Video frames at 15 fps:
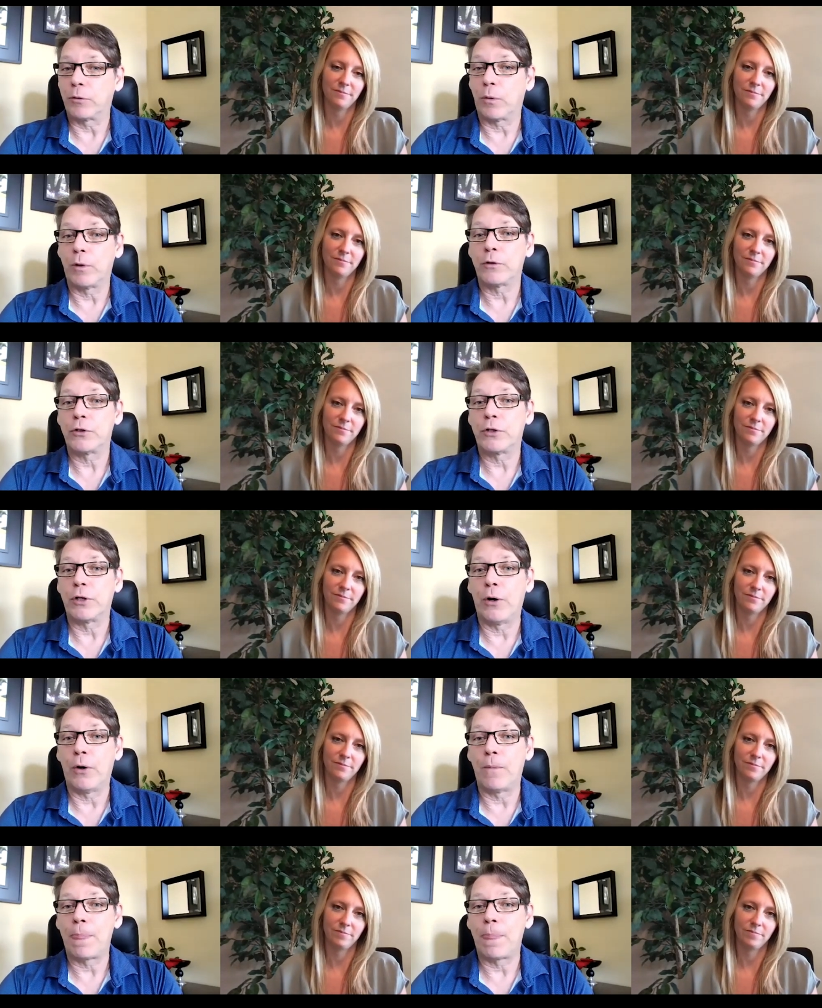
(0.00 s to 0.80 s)
Speaker 1: Doyle
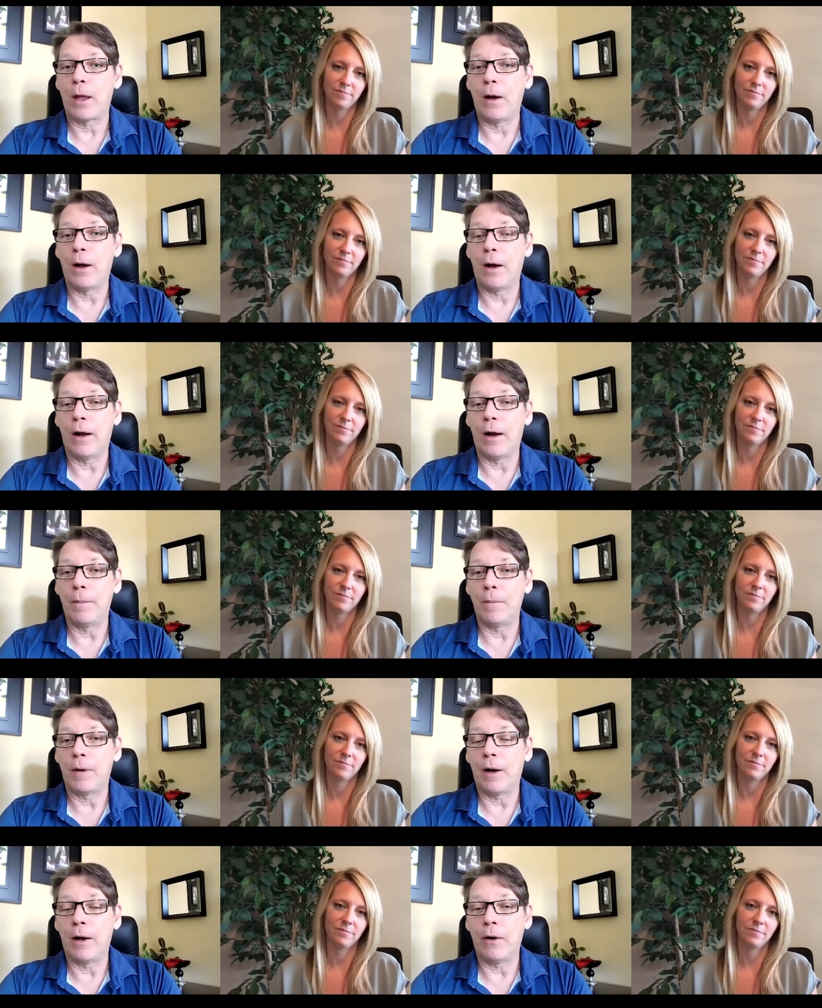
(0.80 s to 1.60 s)
Show.
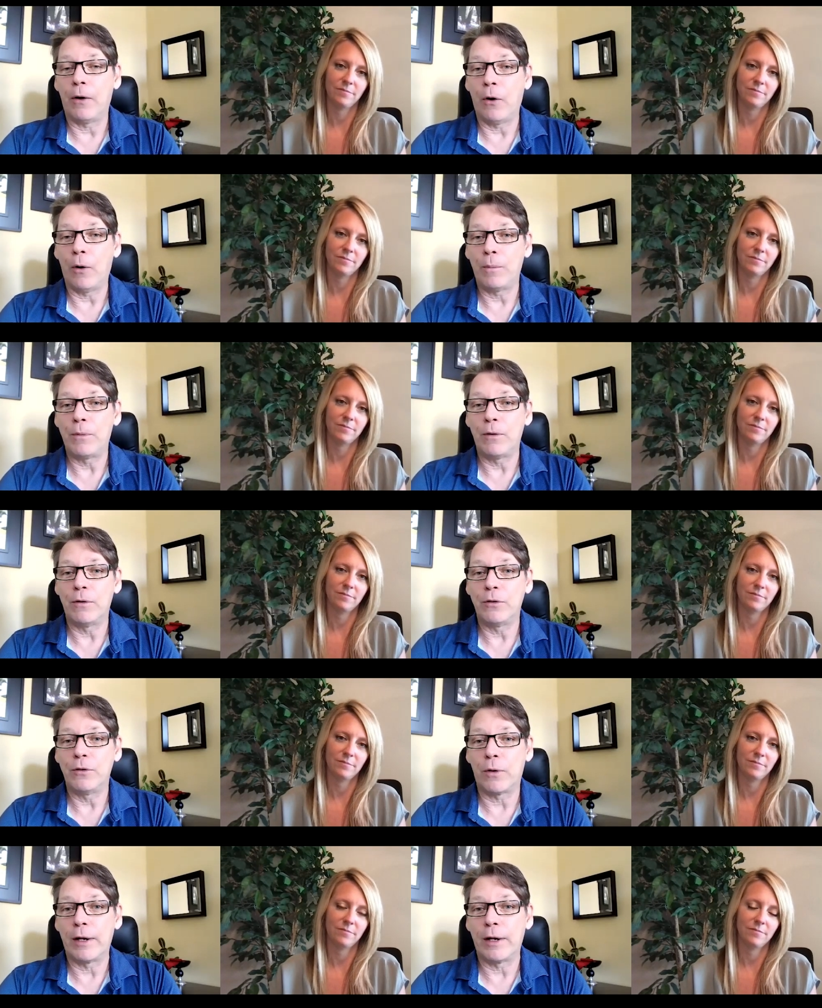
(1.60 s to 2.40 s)
Um, I hope you
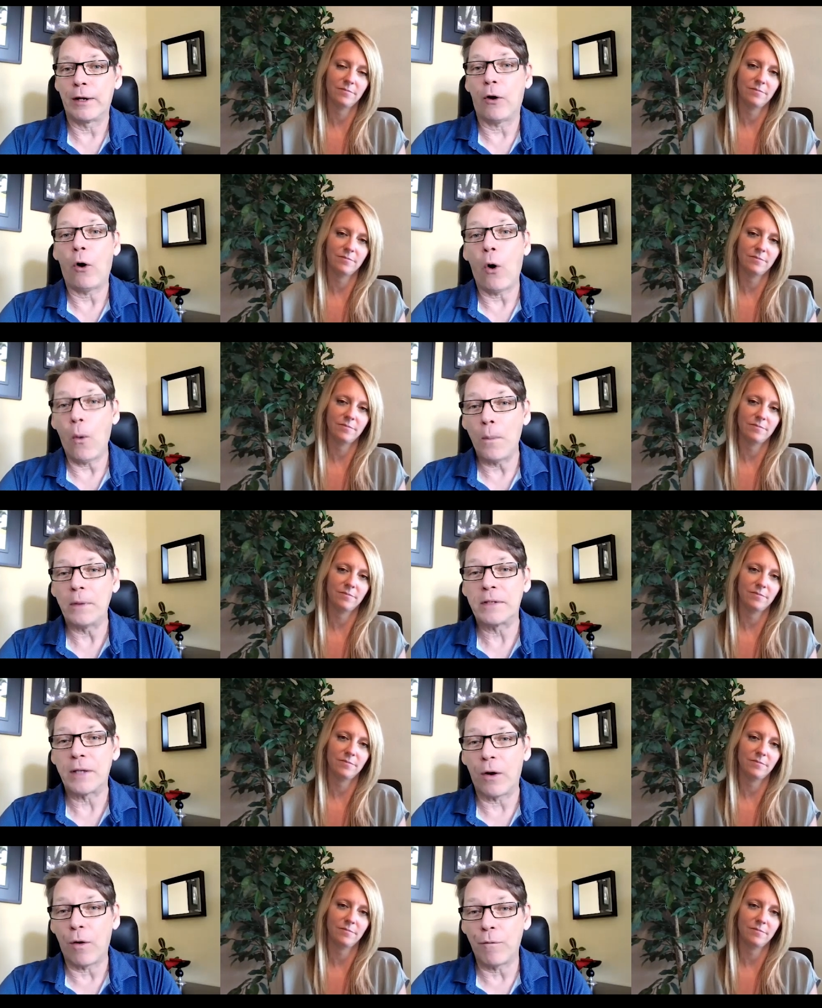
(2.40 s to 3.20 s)
enjoyed it. Hope
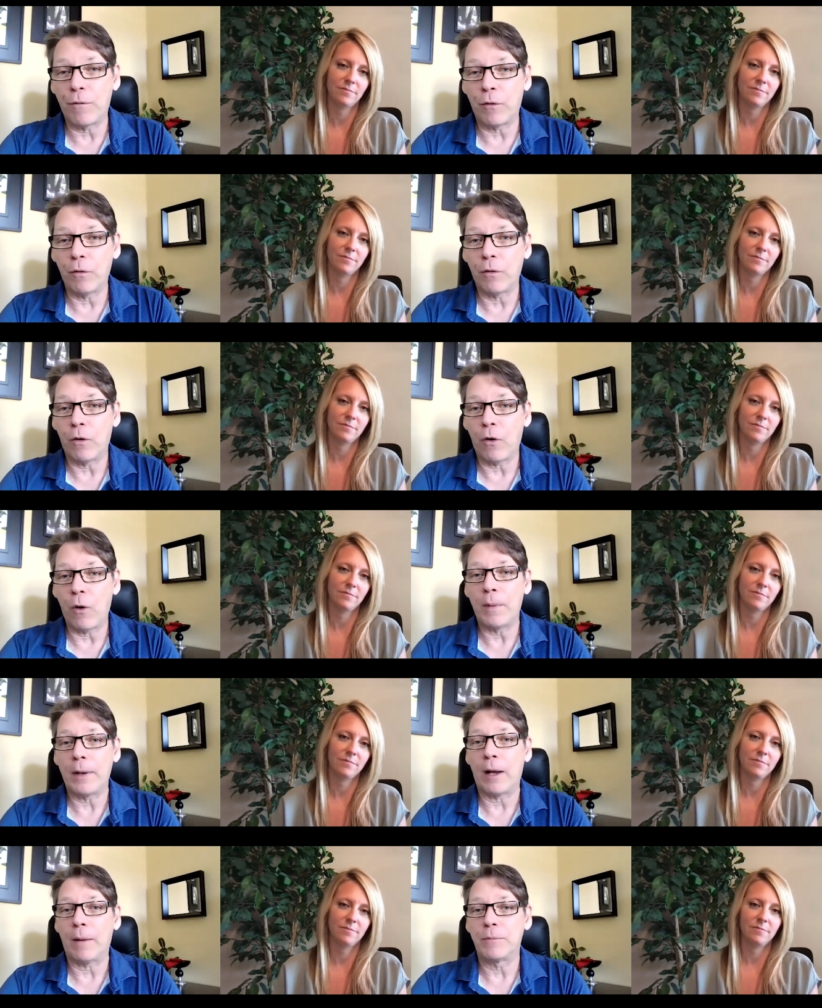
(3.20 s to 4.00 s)
it's helpful.
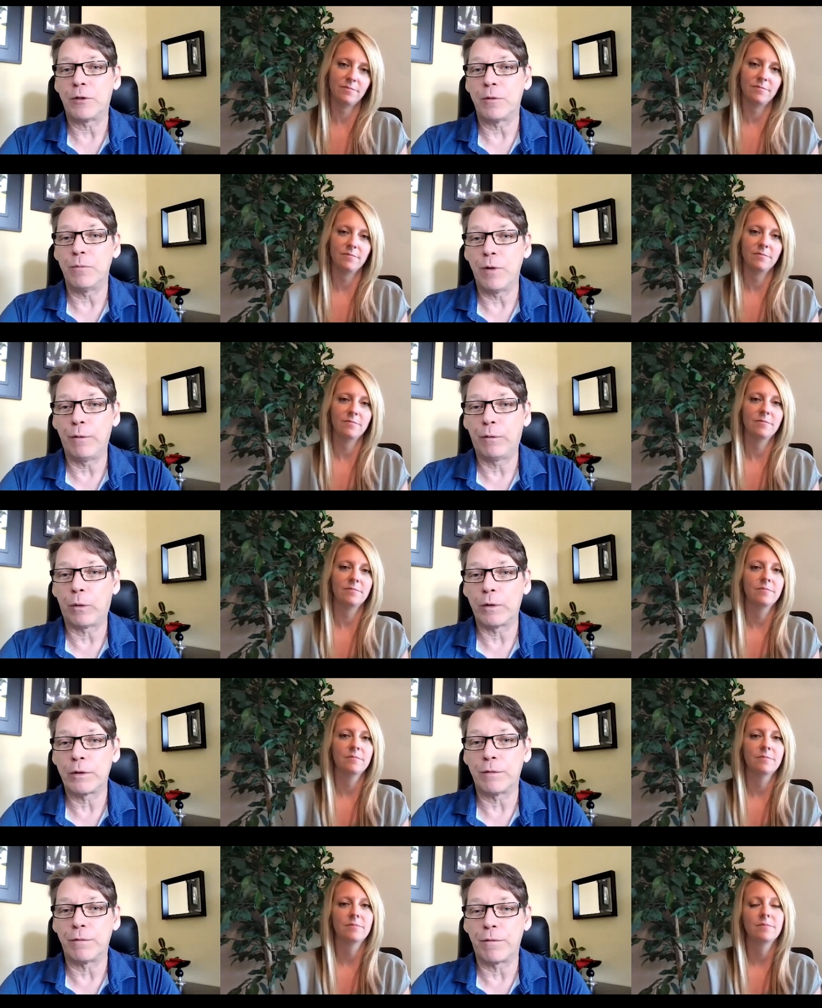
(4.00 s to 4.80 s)
Hope it helps you move
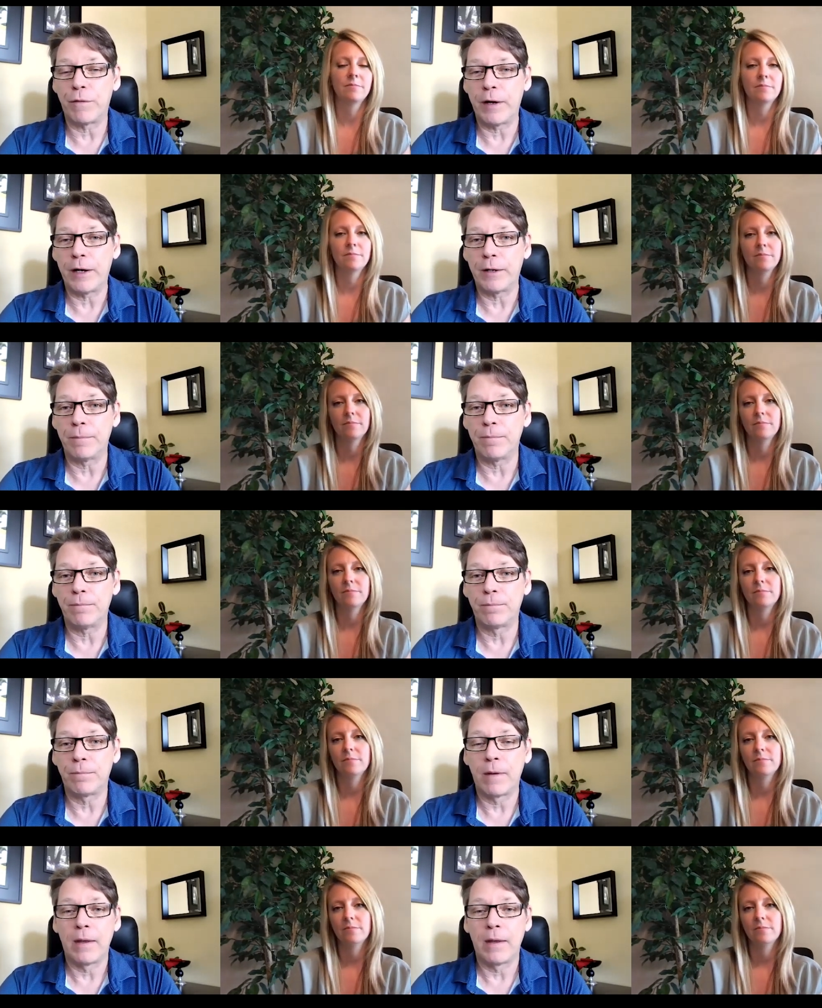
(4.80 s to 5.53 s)
towards some freedom.